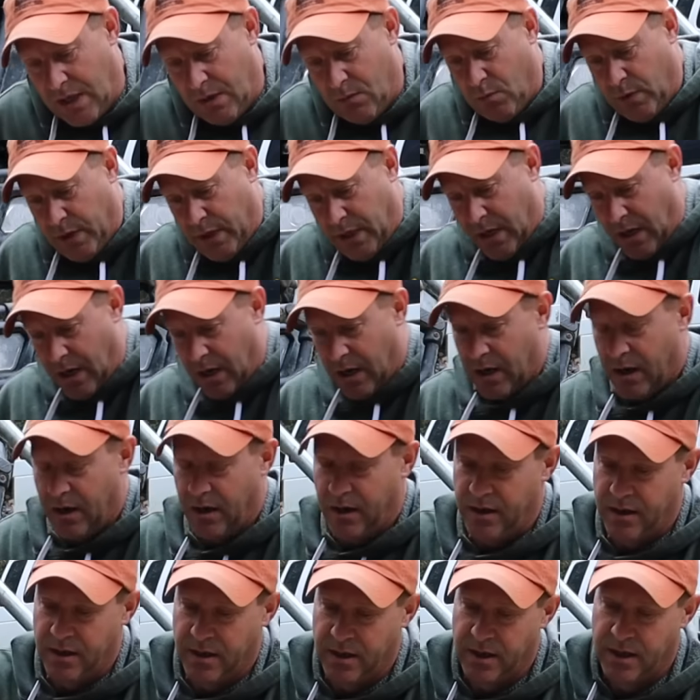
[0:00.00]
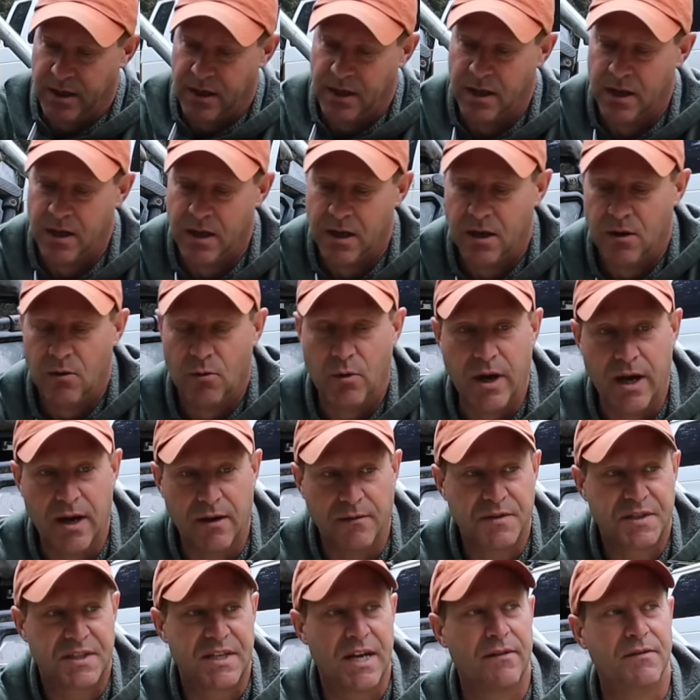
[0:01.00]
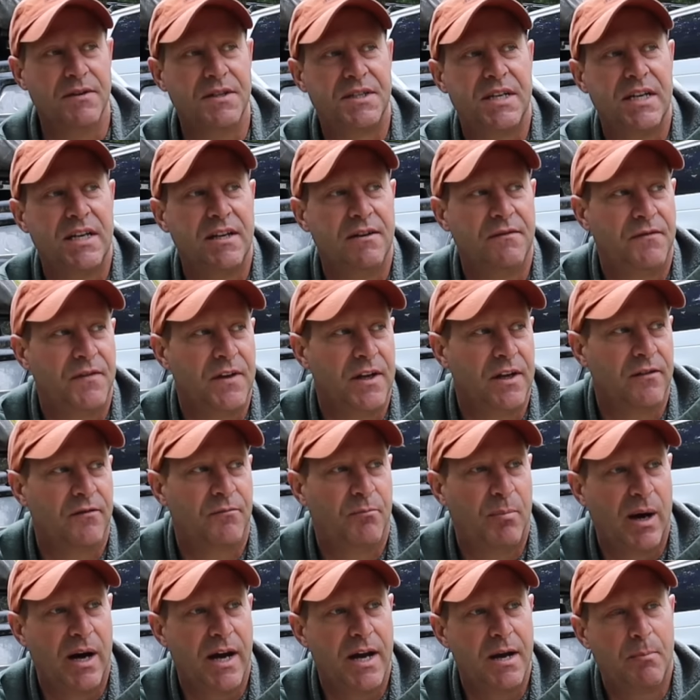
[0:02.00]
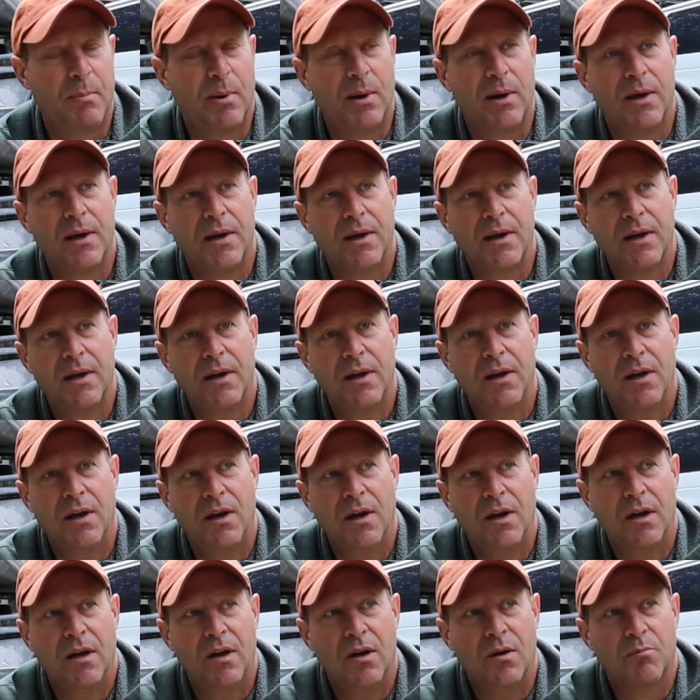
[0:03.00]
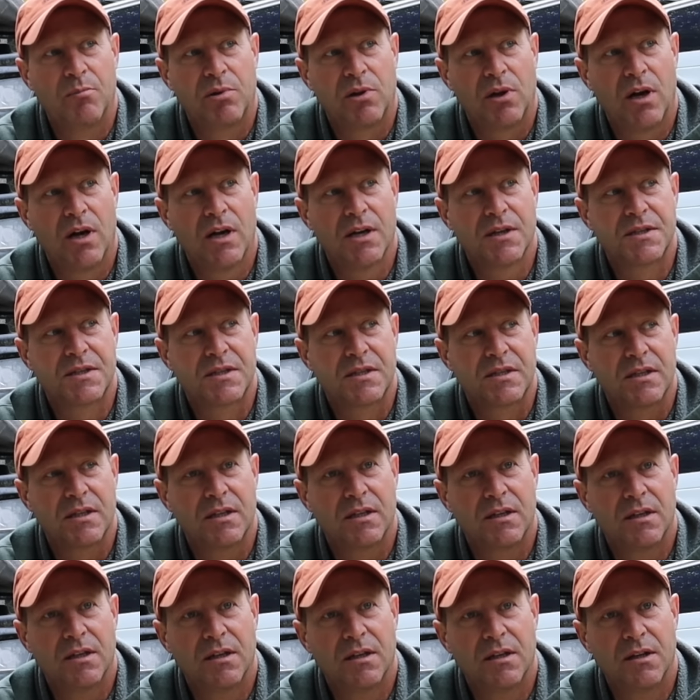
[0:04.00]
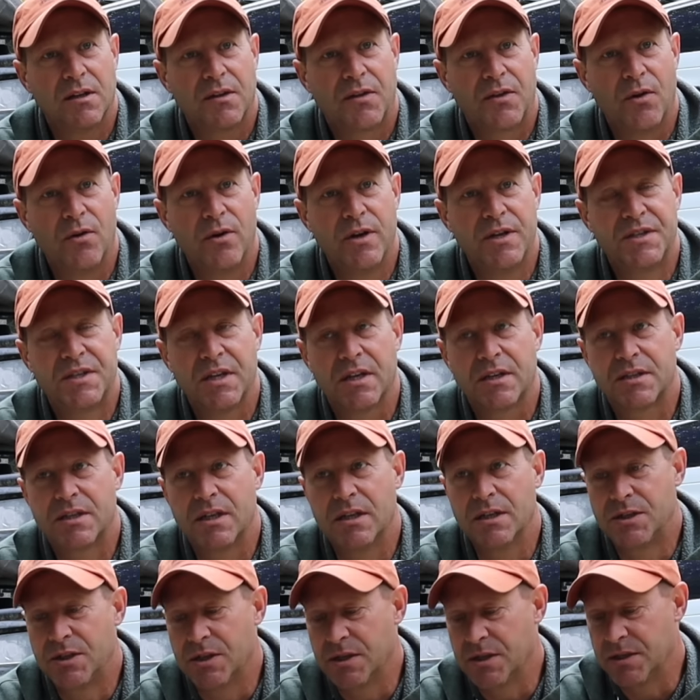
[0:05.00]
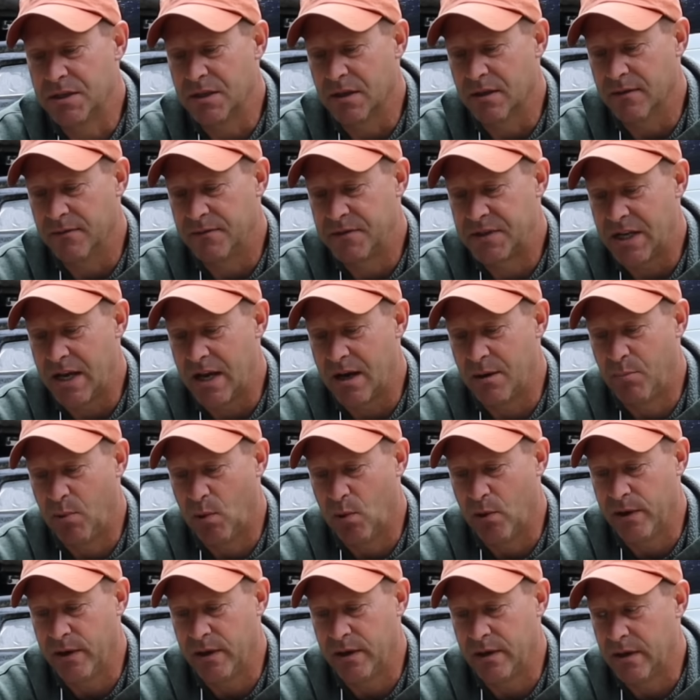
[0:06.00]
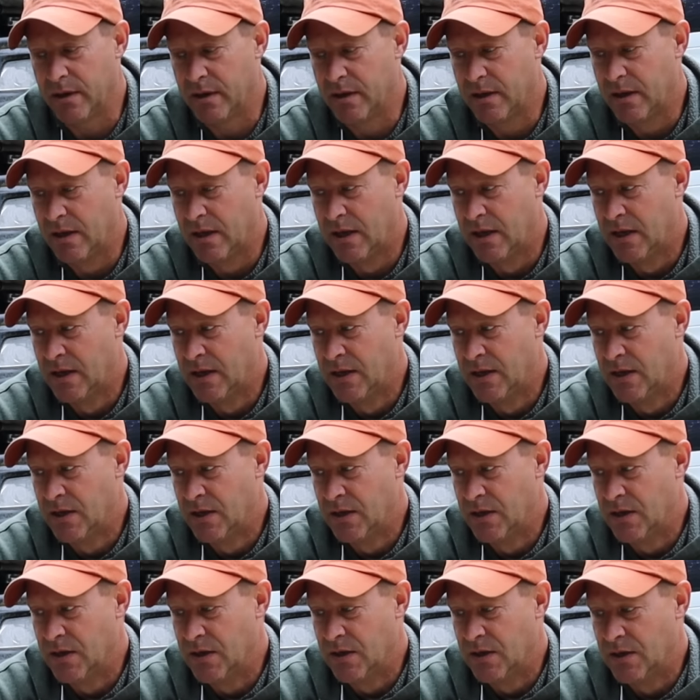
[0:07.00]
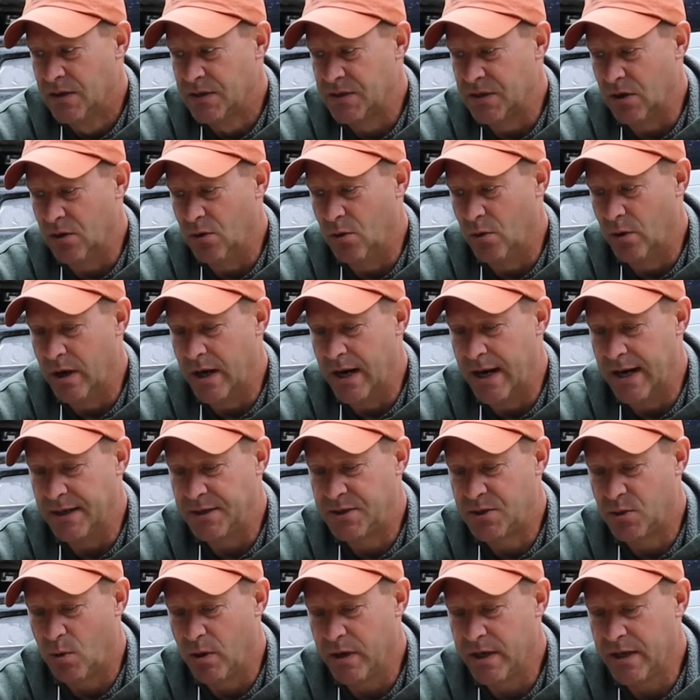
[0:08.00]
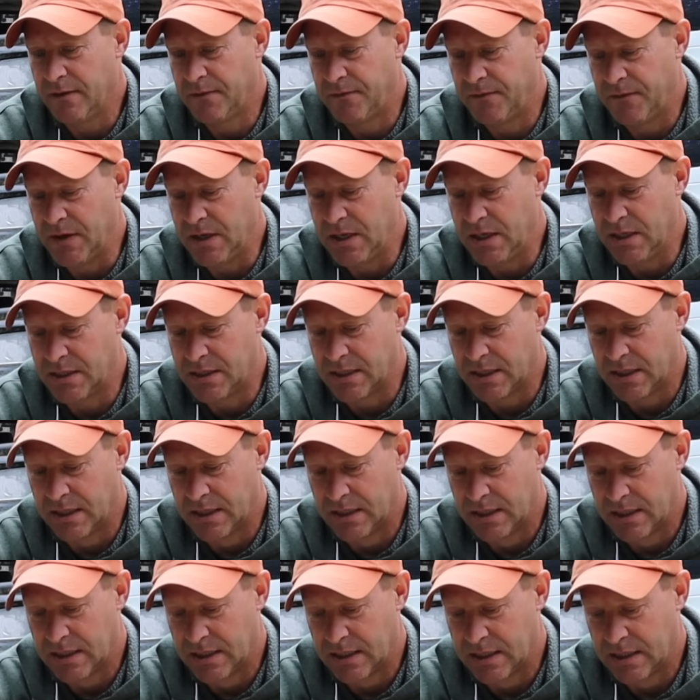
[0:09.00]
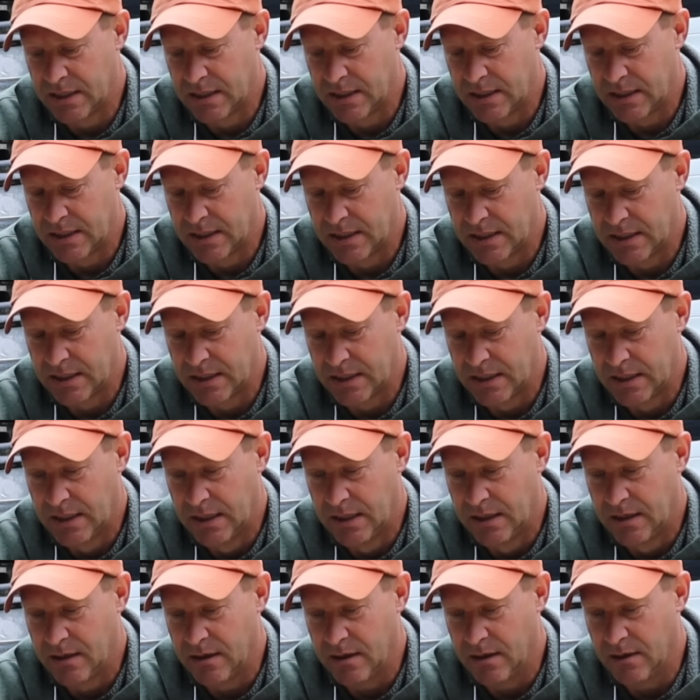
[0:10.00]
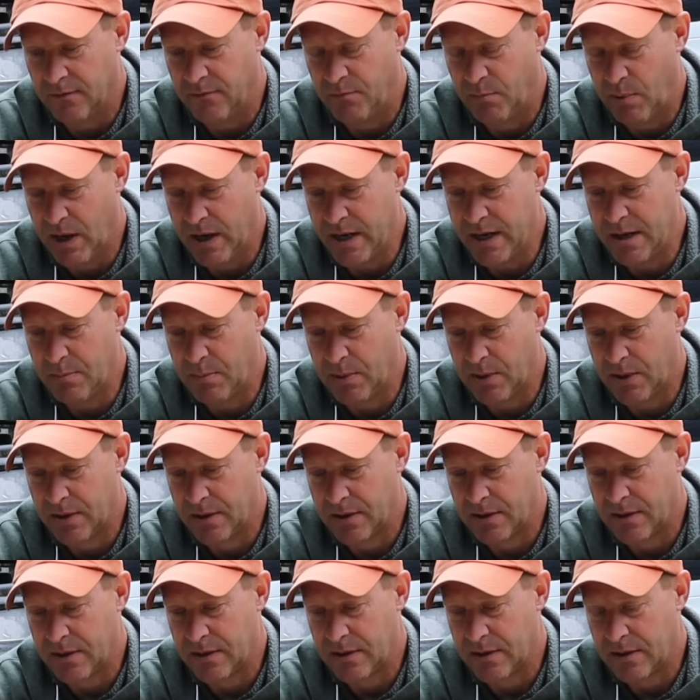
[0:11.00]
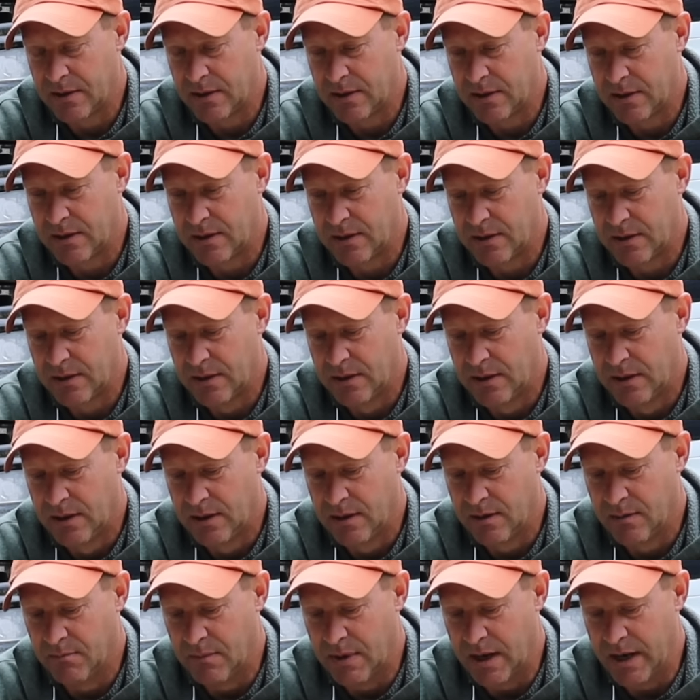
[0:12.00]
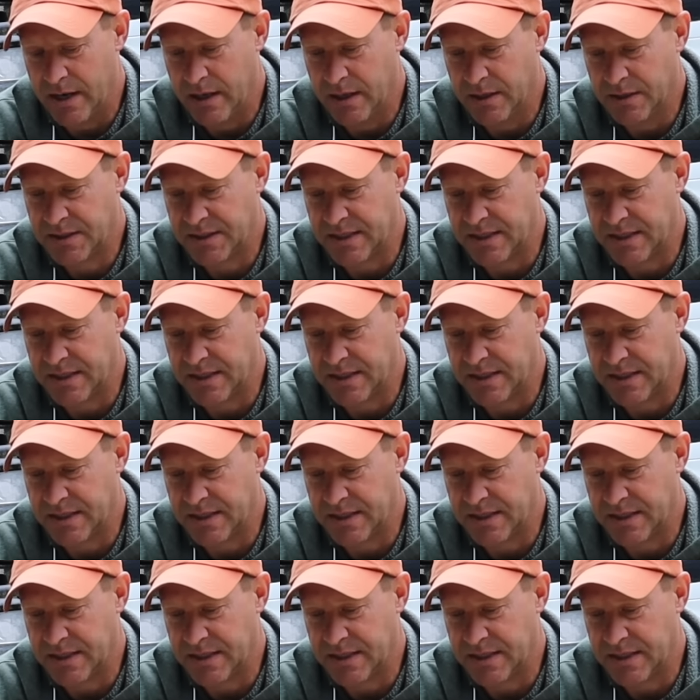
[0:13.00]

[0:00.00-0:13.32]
and we have 17 feet of pipe plus 36 inches of sandpoint, so we're at 20 feet of pipe minus